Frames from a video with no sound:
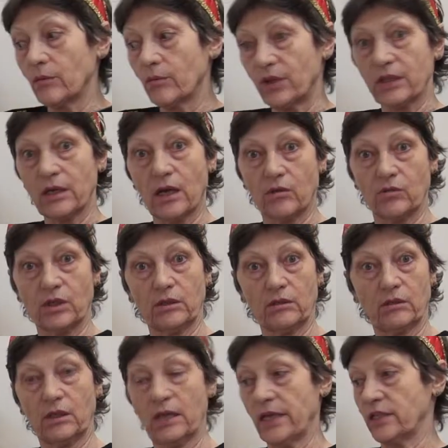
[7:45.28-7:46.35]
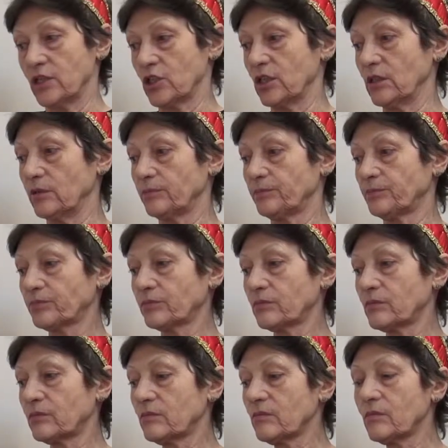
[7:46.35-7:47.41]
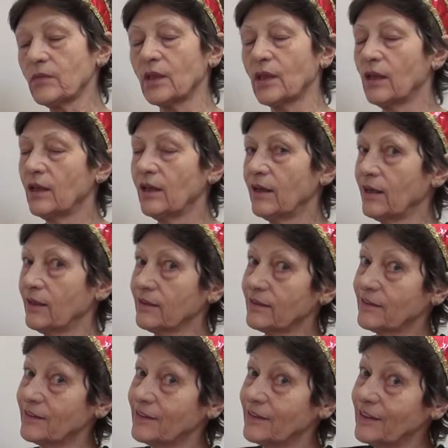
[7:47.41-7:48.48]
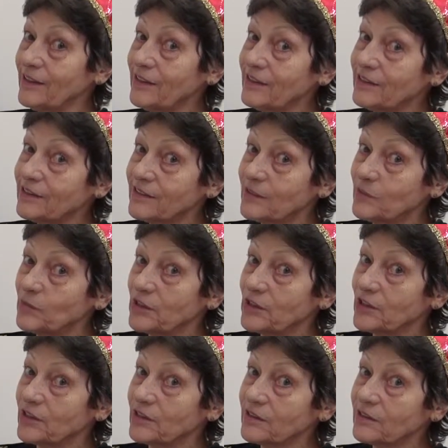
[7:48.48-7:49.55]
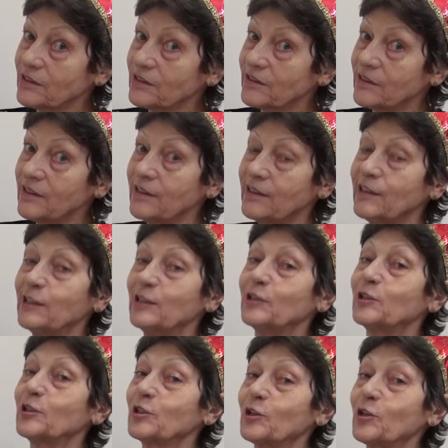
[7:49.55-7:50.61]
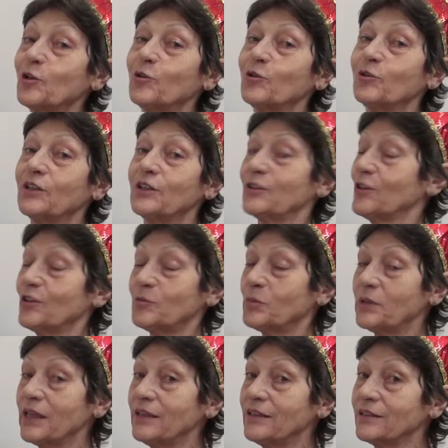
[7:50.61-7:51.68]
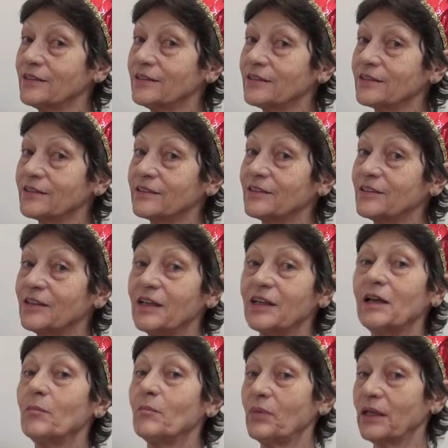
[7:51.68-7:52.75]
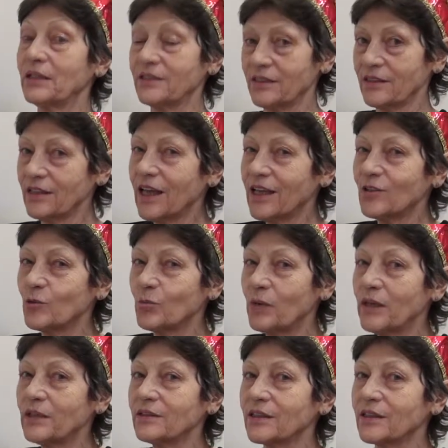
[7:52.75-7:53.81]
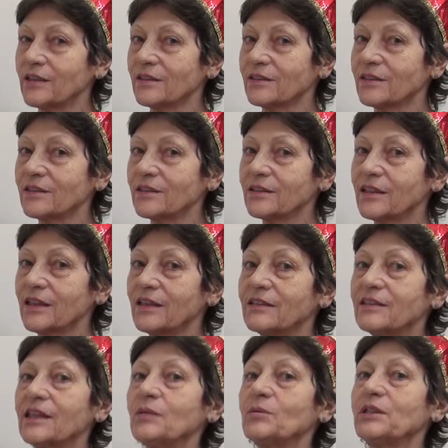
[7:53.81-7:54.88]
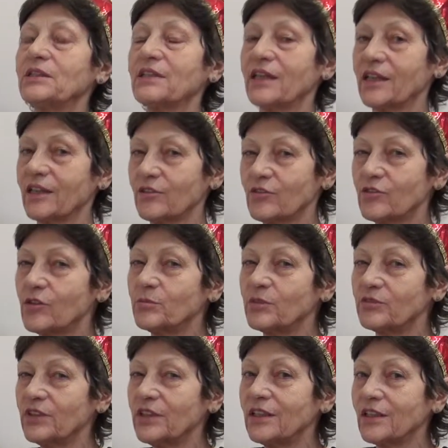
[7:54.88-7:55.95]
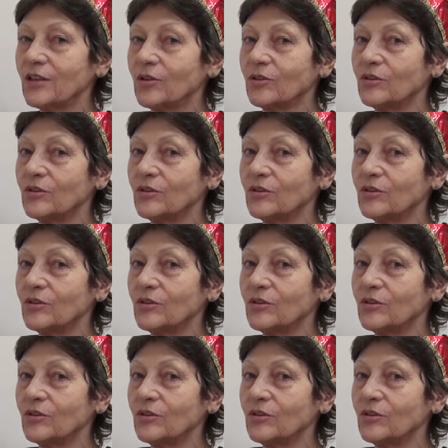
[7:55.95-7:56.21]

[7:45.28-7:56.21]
with our engine. And these images show not planets, but nanoparticles. They were taken from a video,